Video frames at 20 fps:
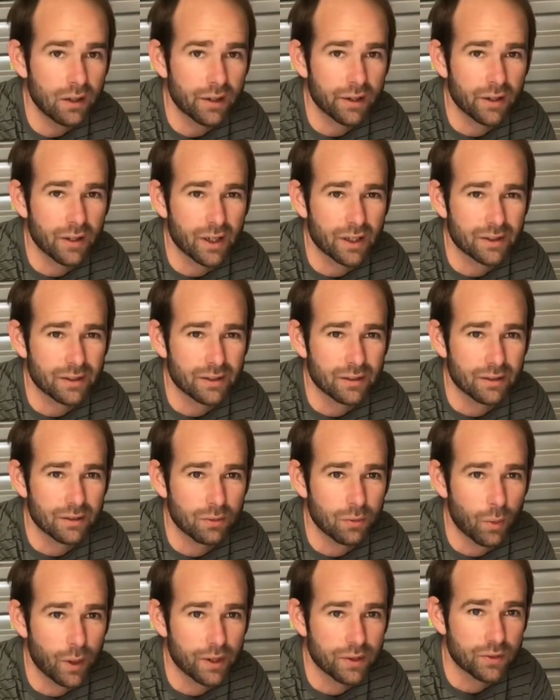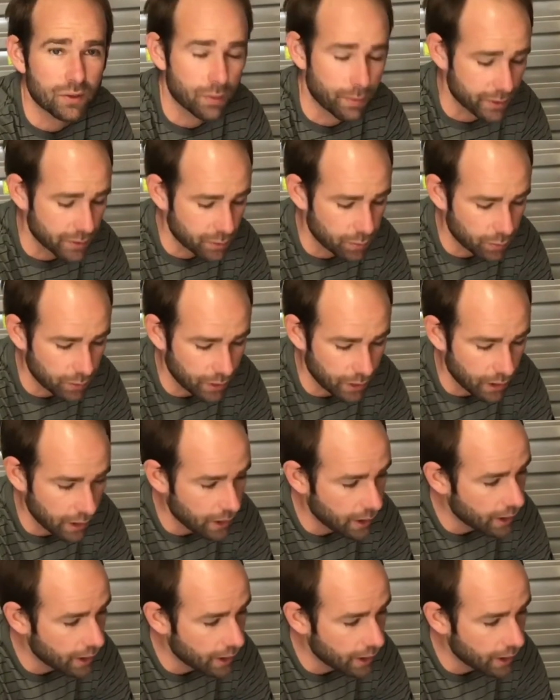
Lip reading: I don't like to waste too much water,